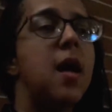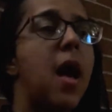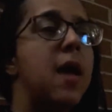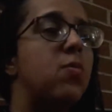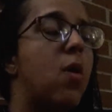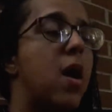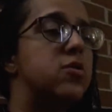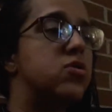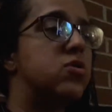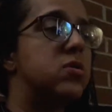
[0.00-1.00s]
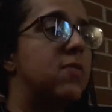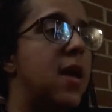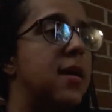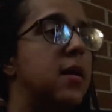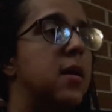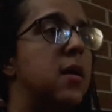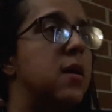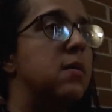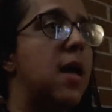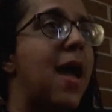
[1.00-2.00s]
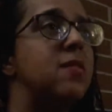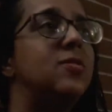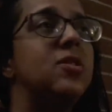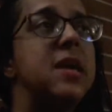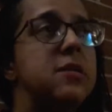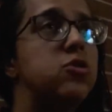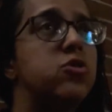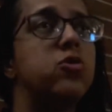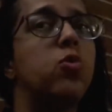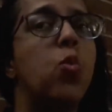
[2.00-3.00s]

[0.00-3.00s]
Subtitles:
I watched like at least